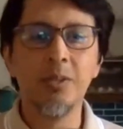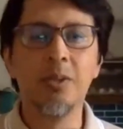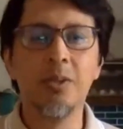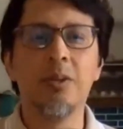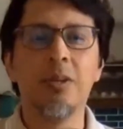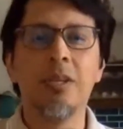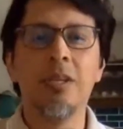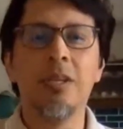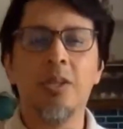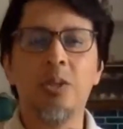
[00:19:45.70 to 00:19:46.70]
So,
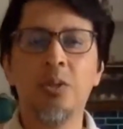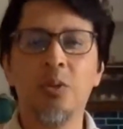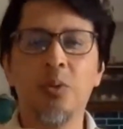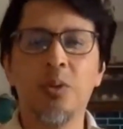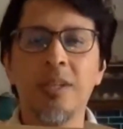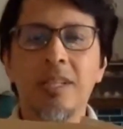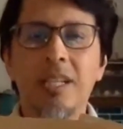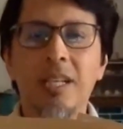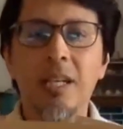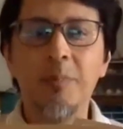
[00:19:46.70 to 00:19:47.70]
you know,
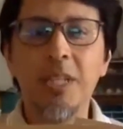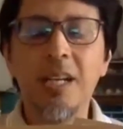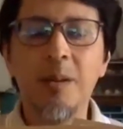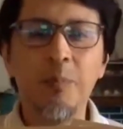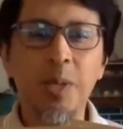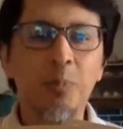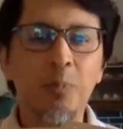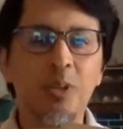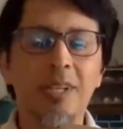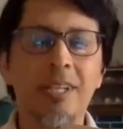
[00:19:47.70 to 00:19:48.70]
American
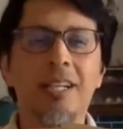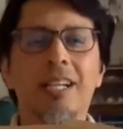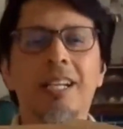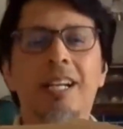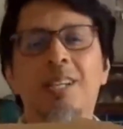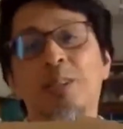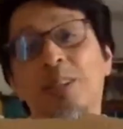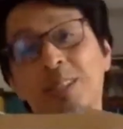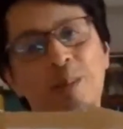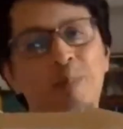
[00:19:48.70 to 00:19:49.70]
people are
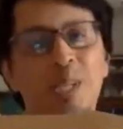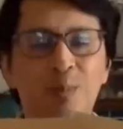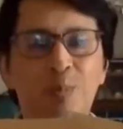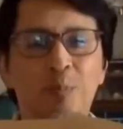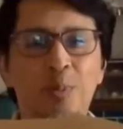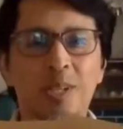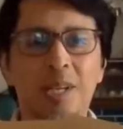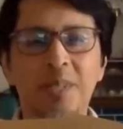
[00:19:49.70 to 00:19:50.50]
not Japanese people.